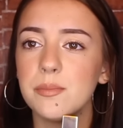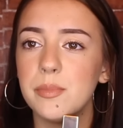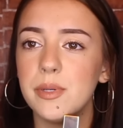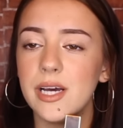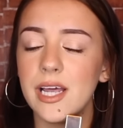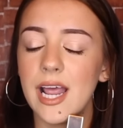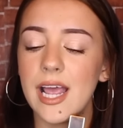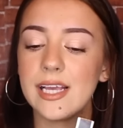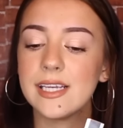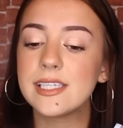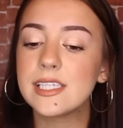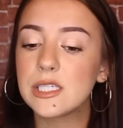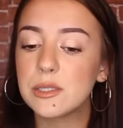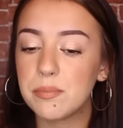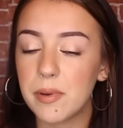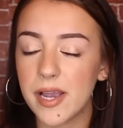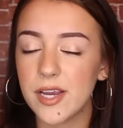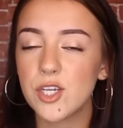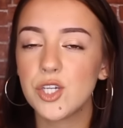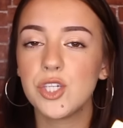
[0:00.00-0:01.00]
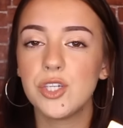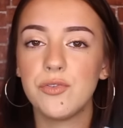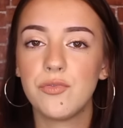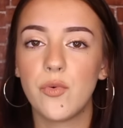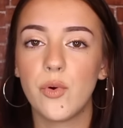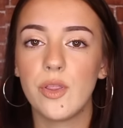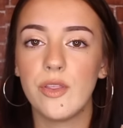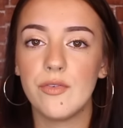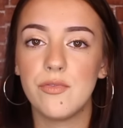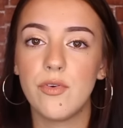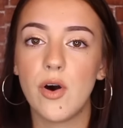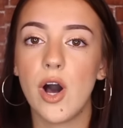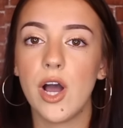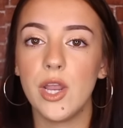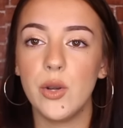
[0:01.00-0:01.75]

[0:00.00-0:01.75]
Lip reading: but especially for the fall